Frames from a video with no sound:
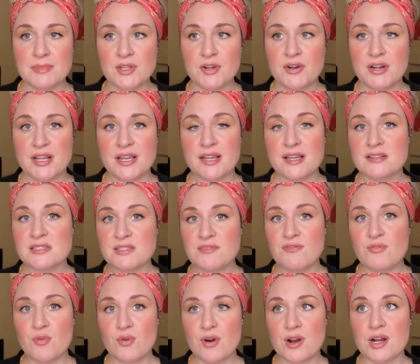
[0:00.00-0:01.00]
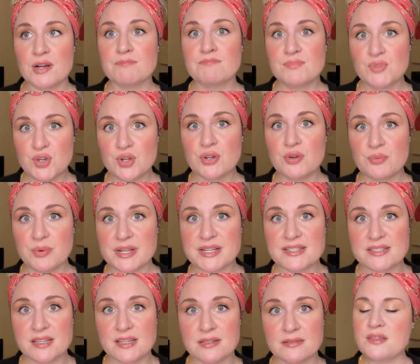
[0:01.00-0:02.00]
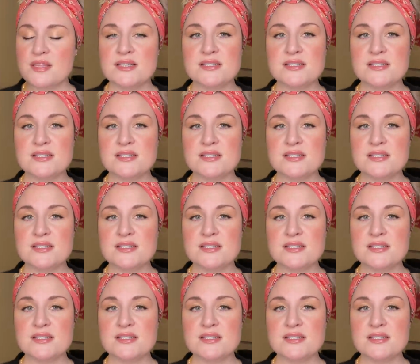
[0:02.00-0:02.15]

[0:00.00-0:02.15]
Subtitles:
learning it's for good reason.